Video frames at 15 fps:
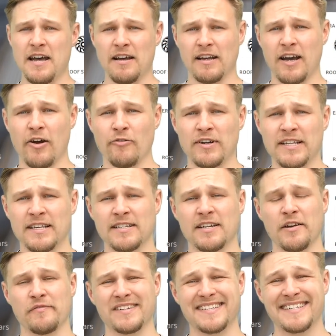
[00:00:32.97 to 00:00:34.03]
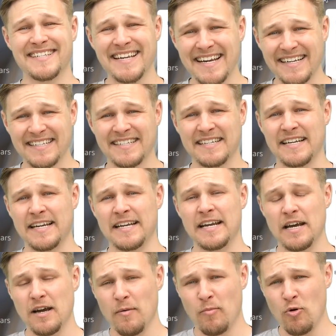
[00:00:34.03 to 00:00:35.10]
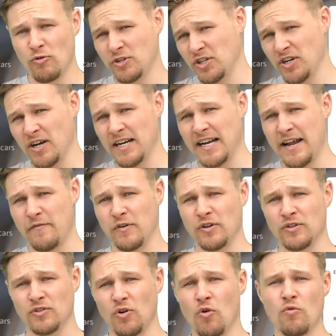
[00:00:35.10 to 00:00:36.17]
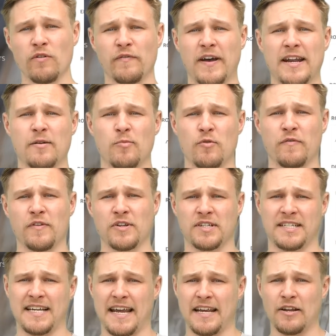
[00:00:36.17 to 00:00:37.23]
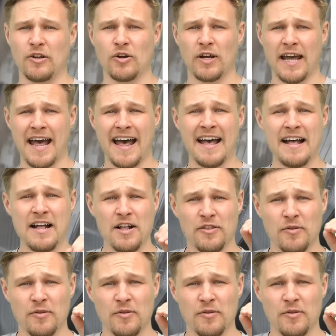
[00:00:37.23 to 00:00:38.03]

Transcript: Currently there's over 60 Porsche 911s all available for you to take a look at.